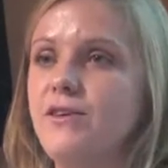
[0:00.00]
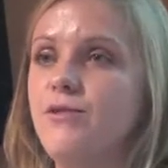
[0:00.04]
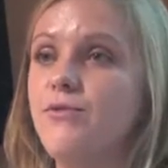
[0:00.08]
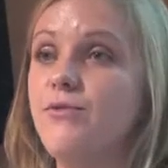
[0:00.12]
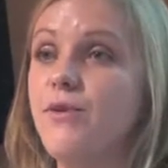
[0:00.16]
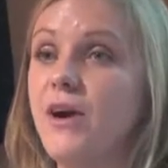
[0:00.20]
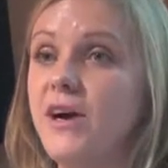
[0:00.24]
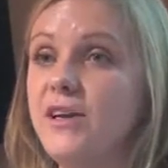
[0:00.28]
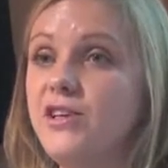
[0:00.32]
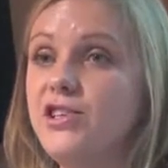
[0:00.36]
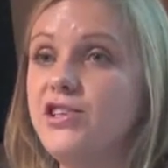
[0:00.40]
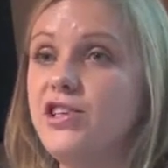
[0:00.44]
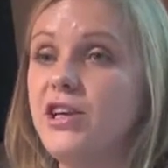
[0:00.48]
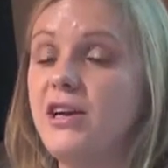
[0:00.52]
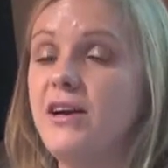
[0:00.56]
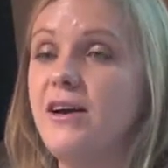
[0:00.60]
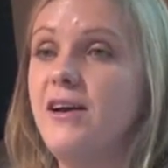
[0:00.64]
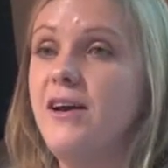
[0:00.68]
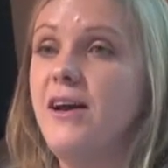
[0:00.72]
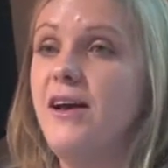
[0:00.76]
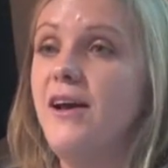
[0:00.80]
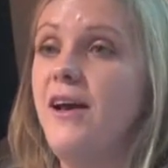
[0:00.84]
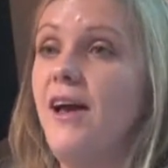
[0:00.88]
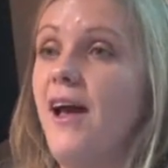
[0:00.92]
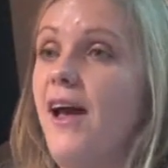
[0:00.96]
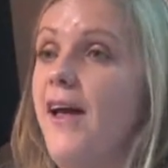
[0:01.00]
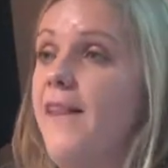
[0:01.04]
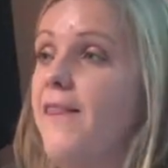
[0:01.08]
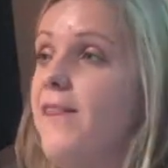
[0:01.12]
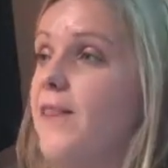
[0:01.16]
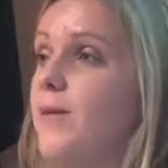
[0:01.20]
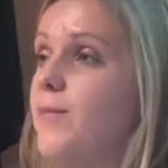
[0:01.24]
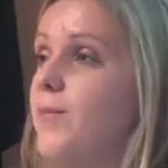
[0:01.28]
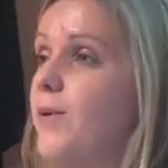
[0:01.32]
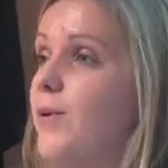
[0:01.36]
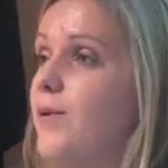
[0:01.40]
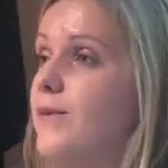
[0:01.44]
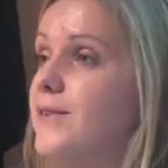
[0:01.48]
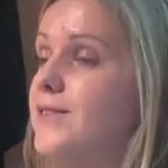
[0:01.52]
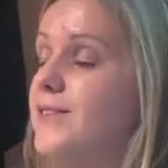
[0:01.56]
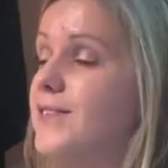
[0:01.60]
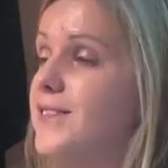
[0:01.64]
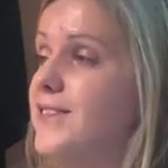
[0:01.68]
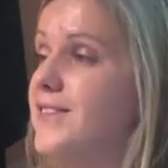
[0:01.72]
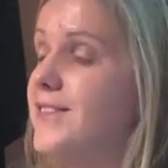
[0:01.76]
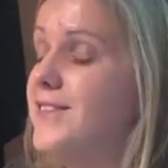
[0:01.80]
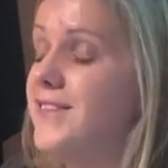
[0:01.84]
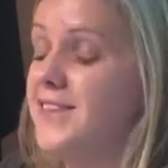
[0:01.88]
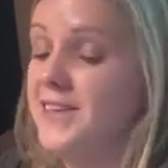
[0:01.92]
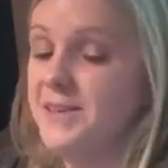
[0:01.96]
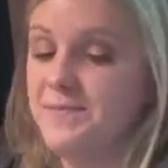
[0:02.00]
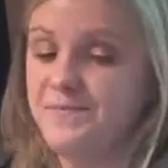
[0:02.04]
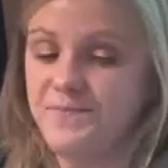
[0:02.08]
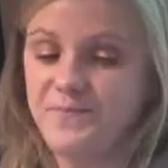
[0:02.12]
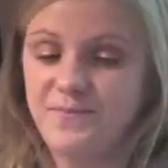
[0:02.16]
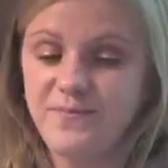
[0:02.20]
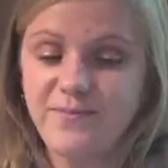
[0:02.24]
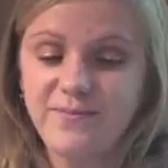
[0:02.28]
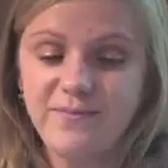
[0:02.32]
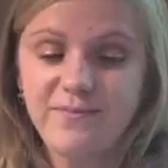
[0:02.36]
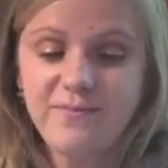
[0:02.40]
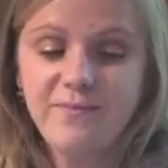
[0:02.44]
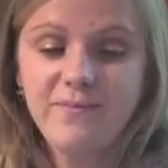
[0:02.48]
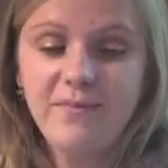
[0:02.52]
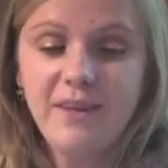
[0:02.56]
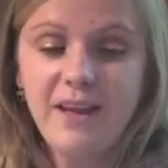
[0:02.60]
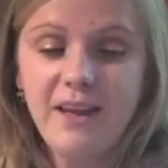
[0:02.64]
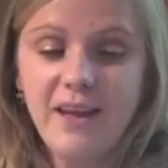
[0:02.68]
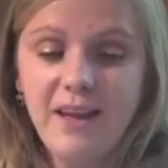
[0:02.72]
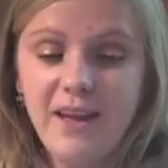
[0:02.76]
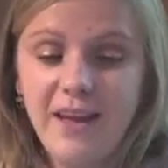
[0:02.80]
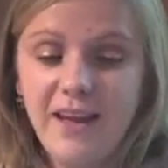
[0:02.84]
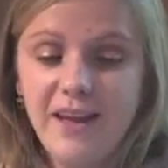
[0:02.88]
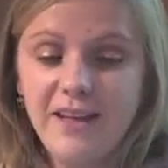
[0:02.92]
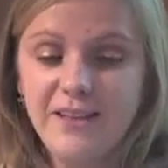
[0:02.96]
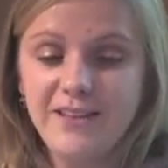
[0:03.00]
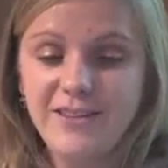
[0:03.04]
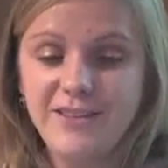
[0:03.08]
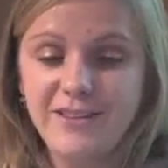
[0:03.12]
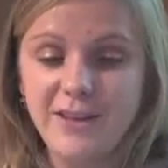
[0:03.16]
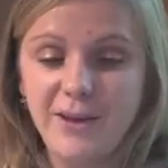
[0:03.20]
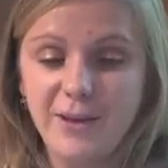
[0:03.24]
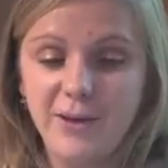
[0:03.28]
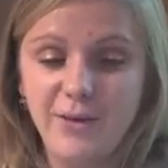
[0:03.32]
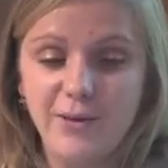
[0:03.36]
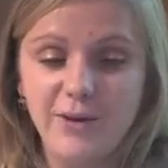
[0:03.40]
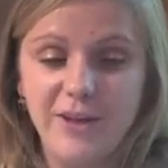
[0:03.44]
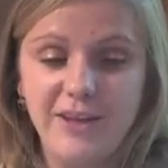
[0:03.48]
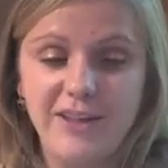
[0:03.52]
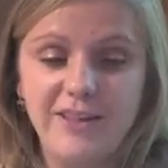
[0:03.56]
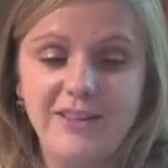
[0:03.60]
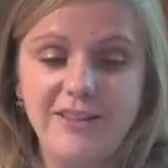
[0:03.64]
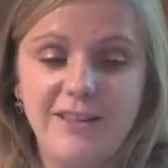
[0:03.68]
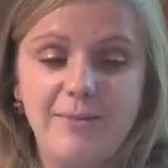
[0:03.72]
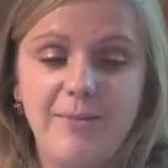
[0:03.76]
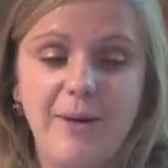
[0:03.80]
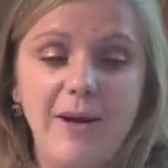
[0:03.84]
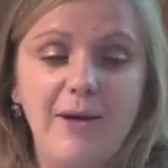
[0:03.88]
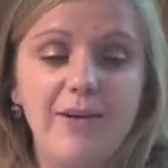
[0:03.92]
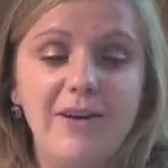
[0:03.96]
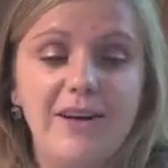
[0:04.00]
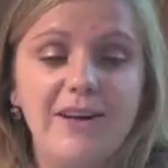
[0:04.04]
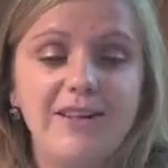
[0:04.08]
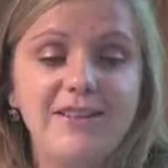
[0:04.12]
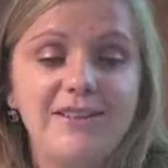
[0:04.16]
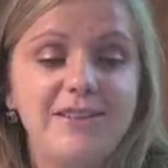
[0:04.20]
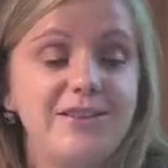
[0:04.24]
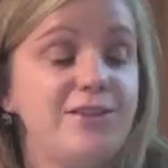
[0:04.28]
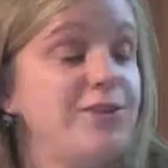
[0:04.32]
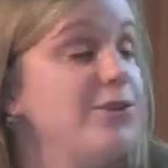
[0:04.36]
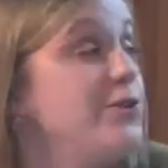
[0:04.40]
Russia, and the Baltic Sea. So it's about us.